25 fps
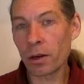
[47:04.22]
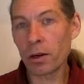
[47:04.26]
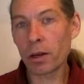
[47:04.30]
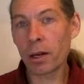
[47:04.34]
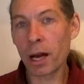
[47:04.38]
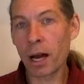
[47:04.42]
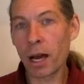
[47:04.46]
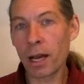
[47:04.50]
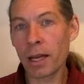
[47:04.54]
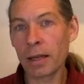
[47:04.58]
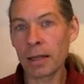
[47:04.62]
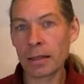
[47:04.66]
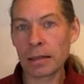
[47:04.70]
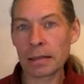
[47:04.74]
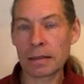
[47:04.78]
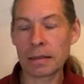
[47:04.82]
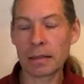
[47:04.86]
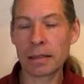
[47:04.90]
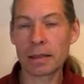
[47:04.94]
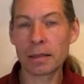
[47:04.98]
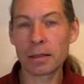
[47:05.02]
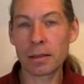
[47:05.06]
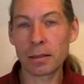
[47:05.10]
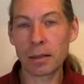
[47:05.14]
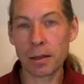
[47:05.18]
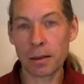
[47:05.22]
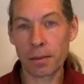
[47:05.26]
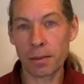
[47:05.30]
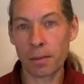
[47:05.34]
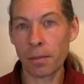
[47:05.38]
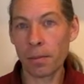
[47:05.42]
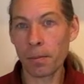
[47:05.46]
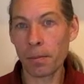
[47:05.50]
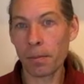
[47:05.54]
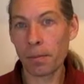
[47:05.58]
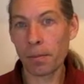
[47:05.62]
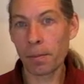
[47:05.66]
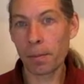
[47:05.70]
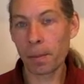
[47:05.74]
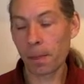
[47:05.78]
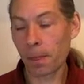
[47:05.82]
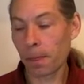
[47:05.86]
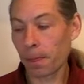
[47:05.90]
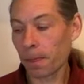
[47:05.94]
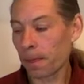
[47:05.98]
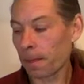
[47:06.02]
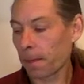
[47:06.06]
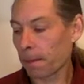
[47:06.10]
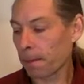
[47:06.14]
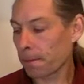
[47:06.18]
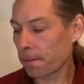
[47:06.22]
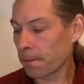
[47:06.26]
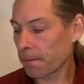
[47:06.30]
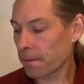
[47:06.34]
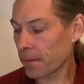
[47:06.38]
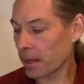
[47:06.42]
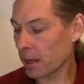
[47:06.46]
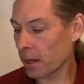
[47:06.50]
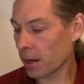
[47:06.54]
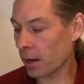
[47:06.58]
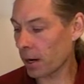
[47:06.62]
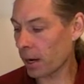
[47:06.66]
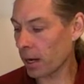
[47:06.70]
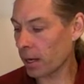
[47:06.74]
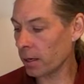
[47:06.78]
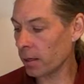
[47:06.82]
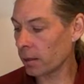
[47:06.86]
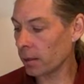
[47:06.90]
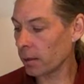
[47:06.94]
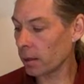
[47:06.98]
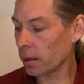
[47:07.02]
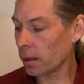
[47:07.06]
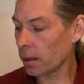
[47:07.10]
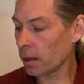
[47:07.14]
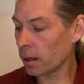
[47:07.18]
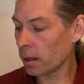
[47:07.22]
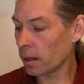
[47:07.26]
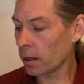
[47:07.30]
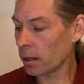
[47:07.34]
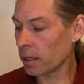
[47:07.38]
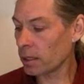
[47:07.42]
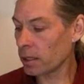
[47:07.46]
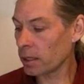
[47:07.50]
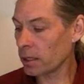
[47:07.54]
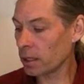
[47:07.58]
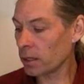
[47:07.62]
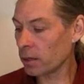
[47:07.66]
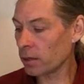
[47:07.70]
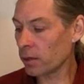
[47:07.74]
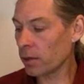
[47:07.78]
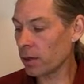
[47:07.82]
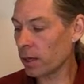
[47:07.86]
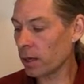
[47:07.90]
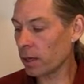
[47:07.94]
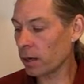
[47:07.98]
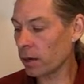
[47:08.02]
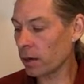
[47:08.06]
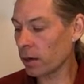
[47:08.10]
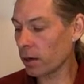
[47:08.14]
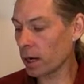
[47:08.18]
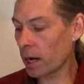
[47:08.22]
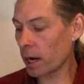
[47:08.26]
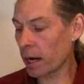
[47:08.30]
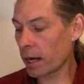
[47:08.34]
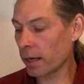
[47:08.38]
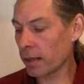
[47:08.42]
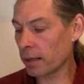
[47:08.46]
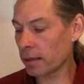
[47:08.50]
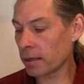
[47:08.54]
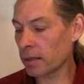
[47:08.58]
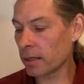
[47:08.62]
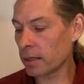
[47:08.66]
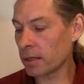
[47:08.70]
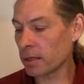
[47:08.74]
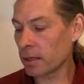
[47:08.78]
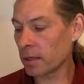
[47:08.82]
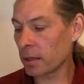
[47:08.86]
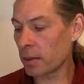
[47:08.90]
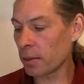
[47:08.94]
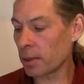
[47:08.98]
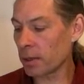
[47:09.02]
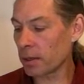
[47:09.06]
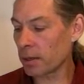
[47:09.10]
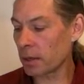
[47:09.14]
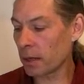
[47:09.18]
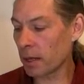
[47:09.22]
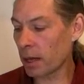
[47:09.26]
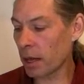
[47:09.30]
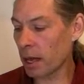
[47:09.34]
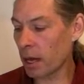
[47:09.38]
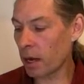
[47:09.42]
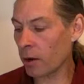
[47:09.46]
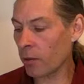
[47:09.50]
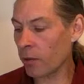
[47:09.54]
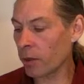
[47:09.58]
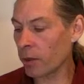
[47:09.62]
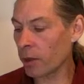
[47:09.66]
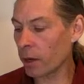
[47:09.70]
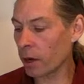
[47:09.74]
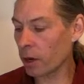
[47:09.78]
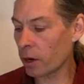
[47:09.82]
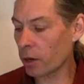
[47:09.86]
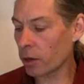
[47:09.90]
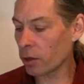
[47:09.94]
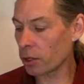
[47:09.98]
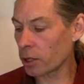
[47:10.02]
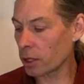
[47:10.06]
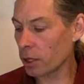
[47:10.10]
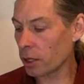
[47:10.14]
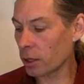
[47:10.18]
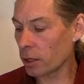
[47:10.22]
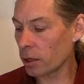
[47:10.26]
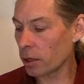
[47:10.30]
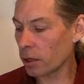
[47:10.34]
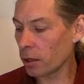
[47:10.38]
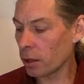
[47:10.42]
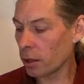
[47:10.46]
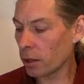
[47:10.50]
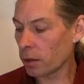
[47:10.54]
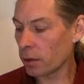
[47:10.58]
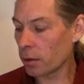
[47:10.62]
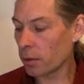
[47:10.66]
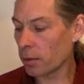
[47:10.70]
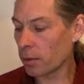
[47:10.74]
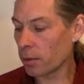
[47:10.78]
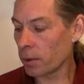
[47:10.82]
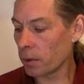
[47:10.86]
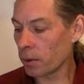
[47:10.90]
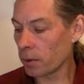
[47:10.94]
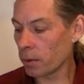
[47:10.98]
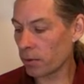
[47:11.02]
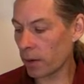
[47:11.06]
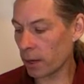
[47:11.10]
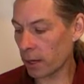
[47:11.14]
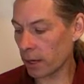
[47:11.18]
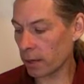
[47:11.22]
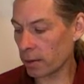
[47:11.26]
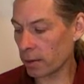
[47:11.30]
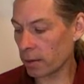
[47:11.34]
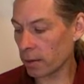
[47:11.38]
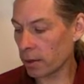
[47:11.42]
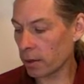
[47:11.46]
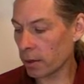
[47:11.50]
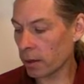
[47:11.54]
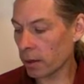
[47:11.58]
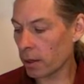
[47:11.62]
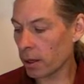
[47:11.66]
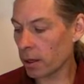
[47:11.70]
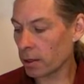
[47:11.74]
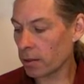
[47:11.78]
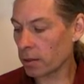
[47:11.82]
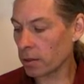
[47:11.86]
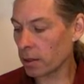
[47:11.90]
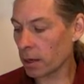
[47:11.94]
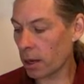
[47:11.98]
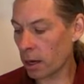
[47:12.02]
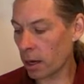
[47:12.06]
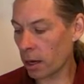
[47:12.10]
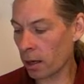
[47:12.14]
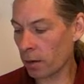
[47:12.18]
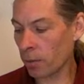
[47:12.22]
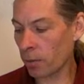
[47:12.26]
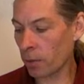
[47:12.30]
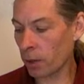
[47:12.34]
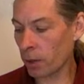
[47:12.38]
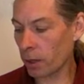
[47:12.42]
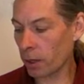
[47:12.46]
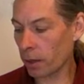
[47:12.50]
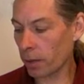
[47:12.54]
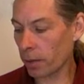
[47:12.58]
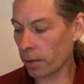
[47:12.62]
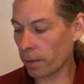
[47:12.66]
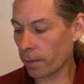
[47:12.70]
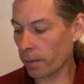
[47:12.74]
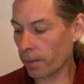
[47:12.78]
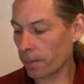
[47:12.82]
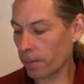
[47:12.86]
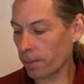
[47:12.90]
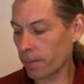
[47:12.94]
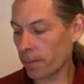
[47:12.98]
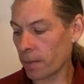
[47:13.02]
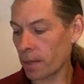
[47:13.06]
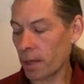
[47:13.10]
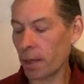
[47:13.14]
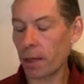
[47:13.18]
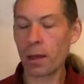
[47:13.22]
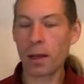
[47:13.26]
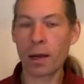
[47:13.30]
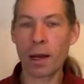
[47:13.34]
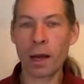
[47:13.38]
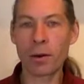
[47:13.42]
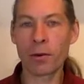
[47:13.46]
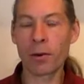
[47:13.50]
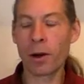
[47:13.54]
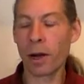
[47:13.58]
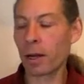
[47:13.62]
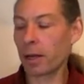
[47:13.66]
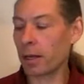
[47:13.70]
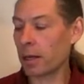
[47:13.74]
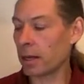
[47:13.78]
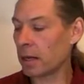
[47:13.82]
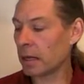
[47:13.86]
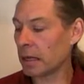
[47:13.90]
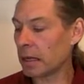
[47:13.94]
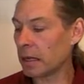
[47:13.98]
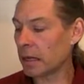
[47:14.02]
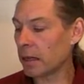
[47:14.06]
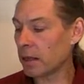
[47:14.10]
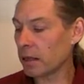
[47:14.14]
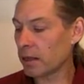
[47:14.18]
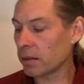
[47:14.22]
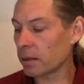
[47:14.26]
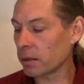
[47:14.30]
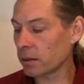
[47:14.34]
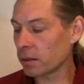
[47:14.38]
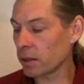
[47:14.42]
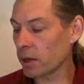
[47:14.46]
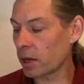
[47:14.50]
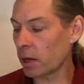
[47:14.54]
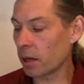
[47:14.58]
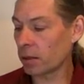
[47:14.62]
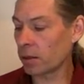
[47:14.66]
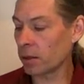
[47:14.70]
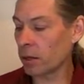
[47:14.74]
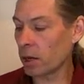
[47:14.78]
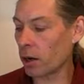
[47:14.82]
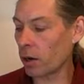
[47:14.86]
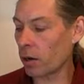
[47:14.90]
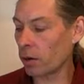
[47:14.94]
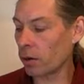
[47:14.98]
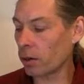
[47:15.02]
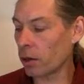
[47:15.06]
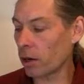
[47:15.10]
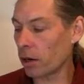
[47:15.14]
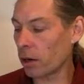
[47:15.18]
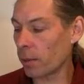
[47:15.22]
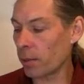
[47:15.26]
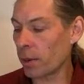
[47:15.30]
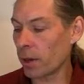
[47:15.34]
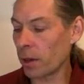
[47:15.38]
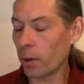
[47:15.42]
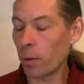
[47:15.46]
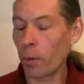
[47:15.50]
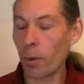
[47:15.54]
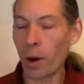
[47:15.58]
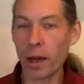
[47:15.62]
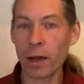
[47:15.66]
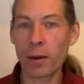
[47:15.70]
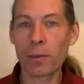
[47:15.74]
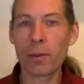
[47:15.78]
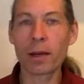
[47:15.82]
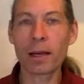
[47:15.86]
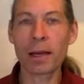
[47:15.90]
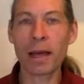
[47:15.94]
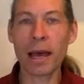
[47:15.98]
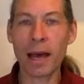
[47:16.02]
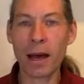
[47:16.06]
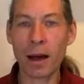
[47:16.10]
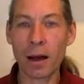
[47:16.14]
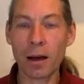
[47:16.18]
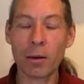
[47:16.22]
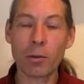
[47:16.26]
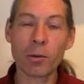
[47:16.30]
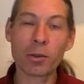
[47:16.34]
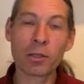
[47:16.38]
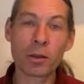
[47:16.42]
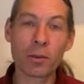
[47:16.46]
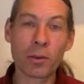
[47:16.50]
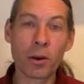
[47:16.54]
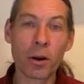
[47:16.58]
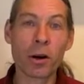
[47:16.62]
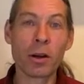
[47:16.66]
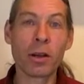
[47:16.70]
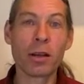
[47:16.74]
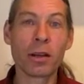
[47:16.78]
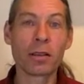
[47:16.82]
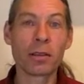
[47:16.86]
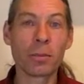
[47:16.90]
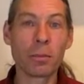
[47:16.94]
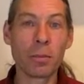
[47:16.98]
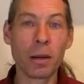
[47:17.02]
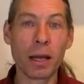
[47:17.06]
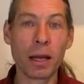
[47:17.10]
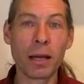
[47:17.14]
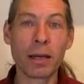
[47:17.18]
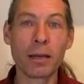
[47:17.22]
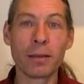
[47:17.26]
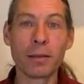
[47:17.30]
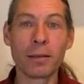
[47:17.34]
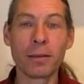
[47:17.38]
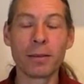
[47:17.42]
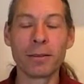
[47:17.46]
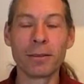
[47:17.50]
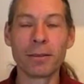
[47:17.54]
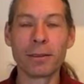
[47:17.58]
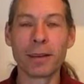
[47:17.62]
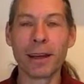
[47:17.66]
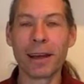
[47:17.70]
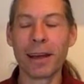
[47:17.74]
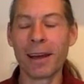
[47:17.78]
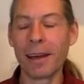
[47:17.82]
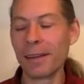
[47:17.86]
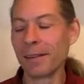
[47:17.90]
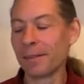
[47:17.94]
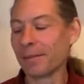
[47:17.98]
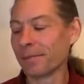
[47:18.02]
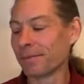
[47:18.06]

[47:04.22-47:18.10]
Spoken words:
guidance system. All right? Listening to the inner guidance system is allowing the ocean to move us. It's God will. And then I write, in India, this is called Go Dharma, the way of the cow, which I've already explained. Okay?